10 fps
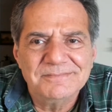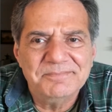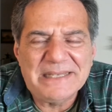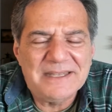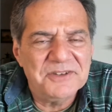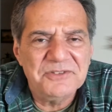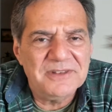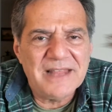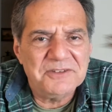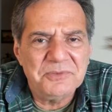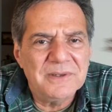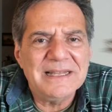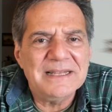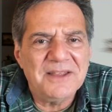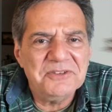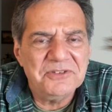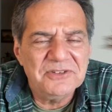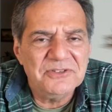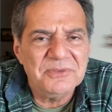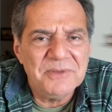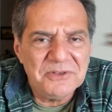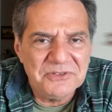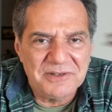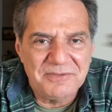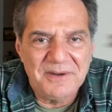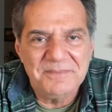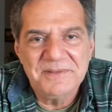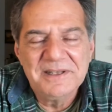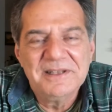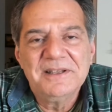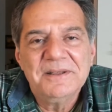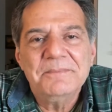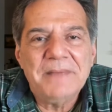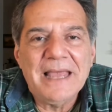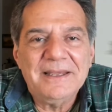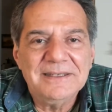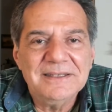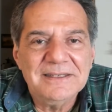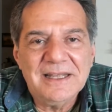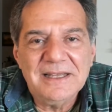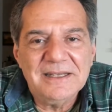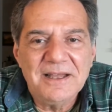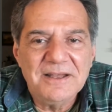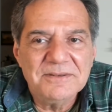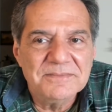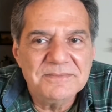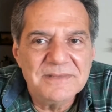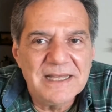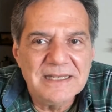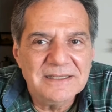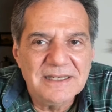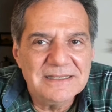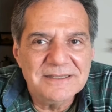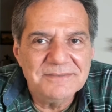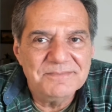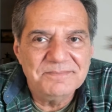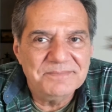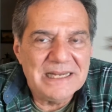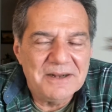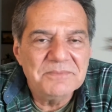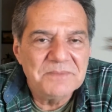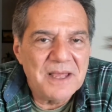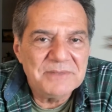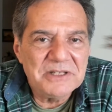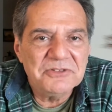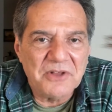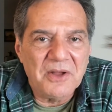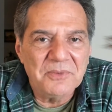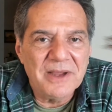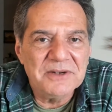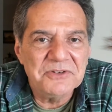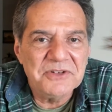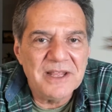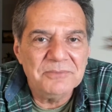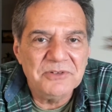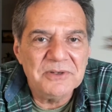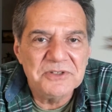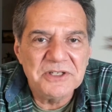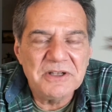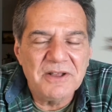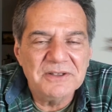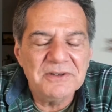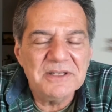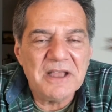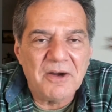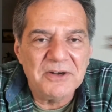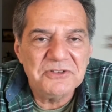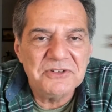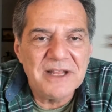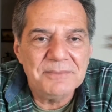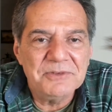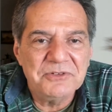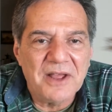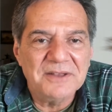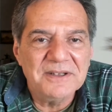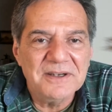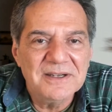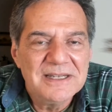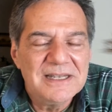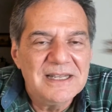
because that's where they licensed music from back in the day. And you know, I mean, the songwriter's names are usually on there, the artist's name is on there,